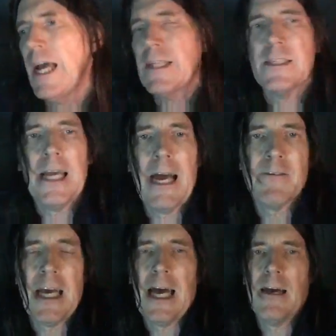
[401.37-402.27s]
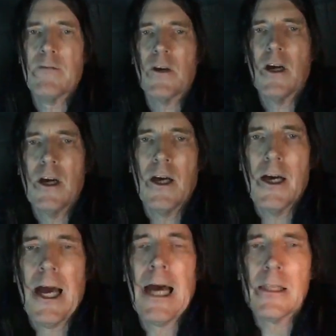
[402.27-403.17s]
that you have to have
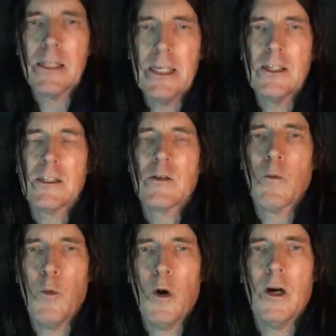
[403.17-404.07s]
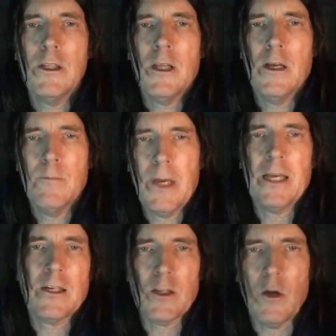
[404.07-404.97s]
at least one
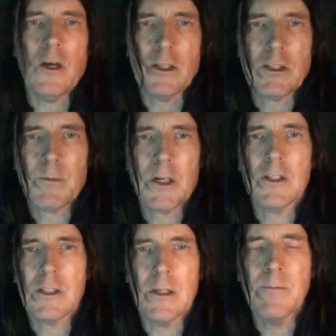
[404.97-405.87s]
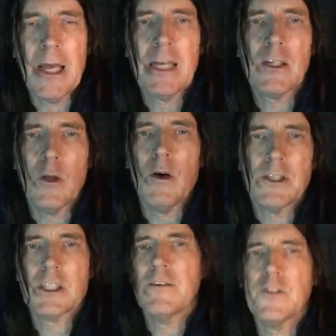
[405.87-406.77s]
main clause, because the main
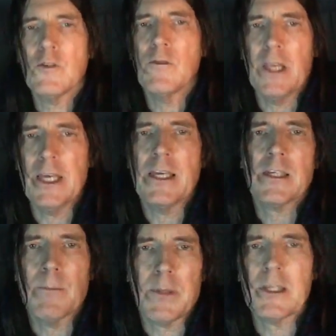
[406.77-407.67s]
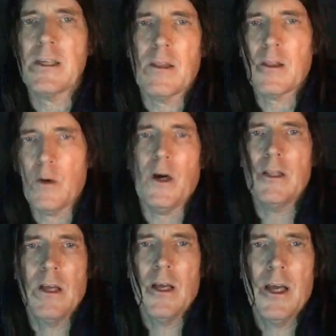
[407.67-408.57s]
clause gives you the complete thought.
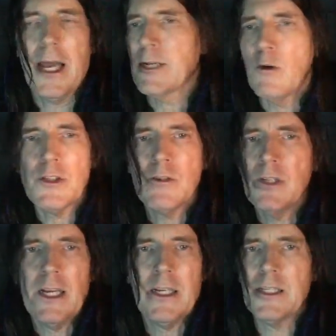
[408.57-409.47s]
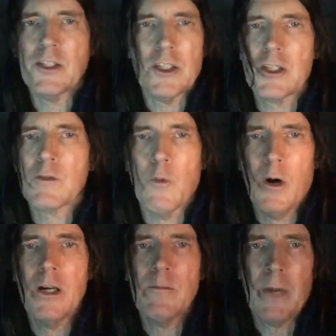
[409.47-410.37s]
And all you need is just
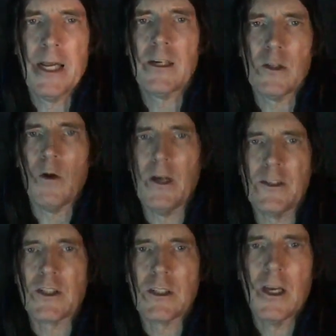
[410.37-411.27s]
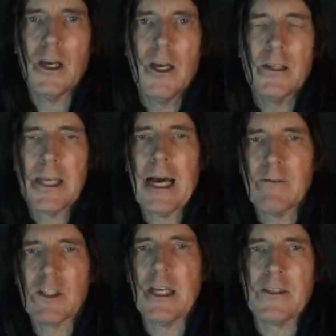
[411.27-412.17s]
one main clause to
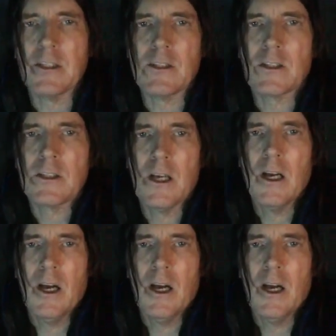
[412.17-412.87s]
have a sentence.